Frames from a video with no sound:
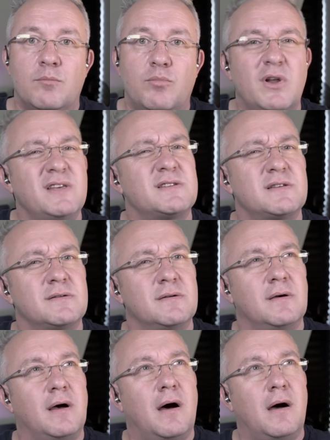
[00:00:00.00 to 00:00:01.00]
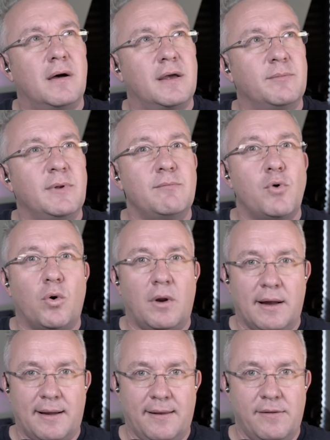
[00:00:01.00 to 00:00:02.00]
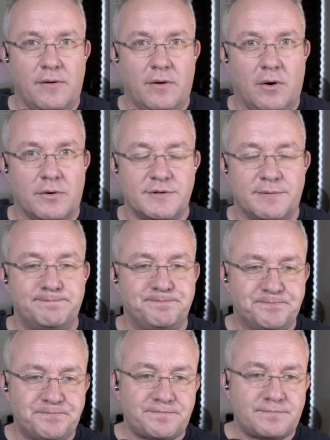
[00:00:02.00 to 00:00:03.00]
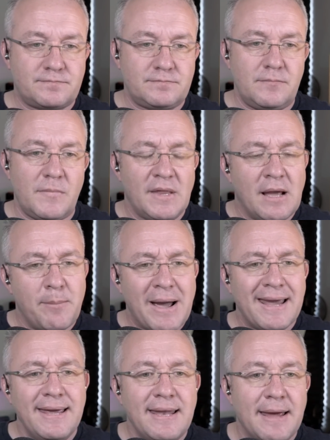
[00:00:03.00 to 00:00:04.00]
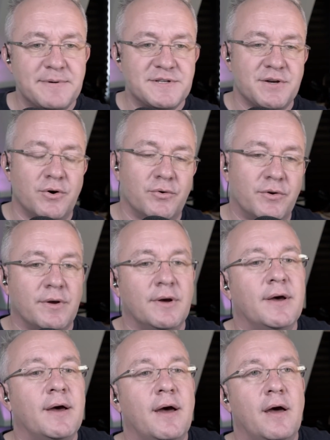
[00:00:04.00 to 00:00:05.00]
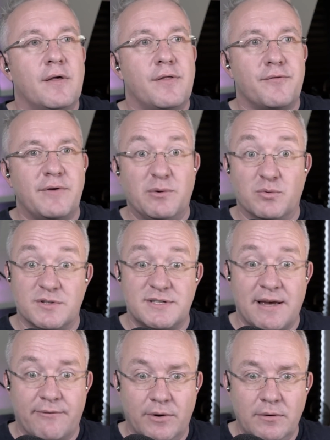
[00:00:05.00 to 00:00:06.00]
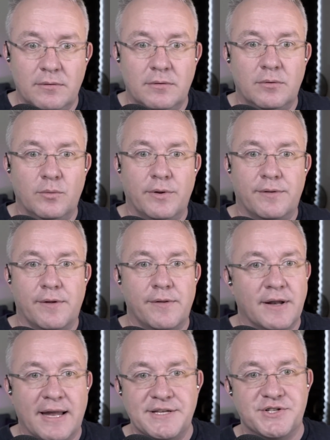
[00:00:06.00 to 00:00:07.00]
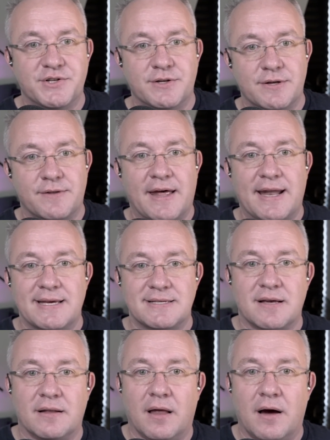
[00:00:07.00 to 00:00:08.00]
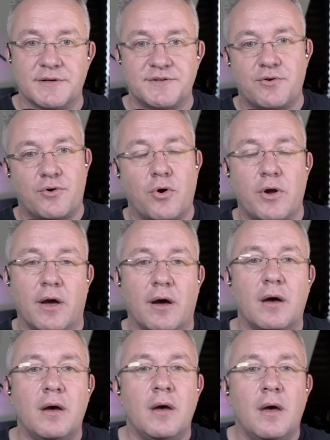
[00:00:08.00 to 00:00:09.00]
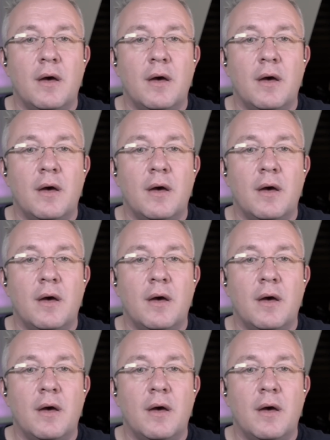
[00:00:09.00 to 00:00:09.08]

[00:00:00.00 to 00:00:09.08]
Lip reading: but it's arguably more likely than not. Now, back in episode 317 with the legend that is Lars Kroyer,